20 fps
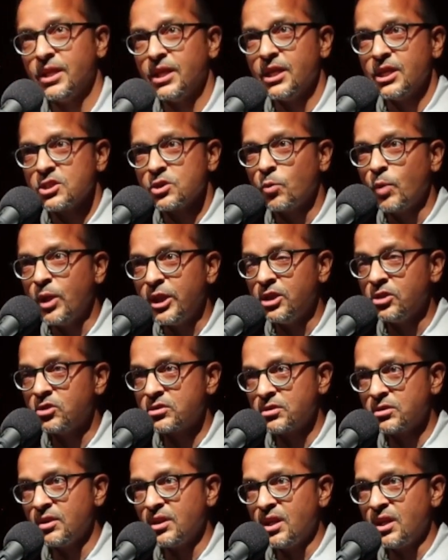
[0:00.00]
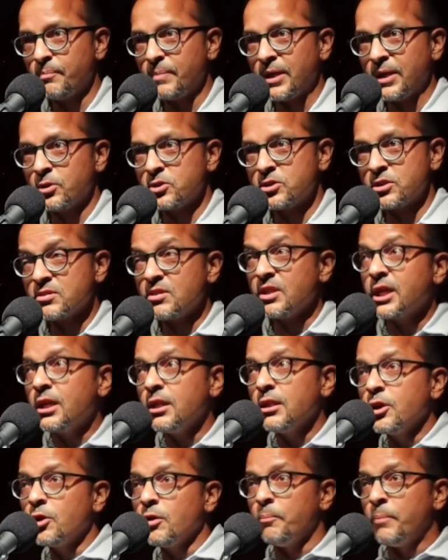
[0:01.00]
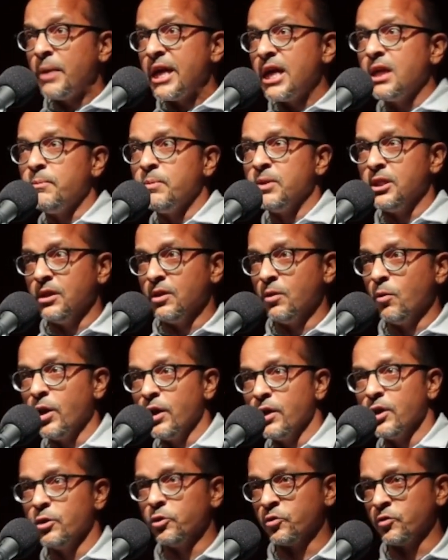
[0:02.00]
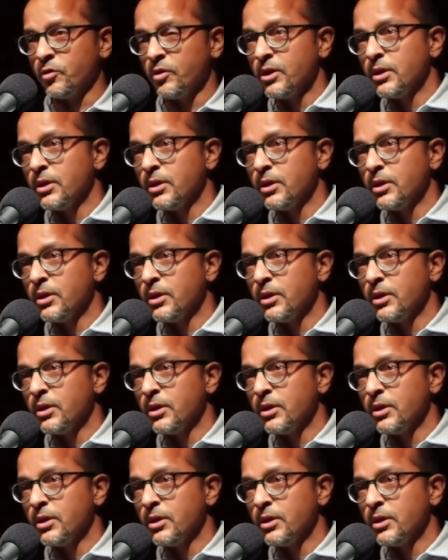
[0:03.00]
So when he stood up, I was just like a little baby in one of those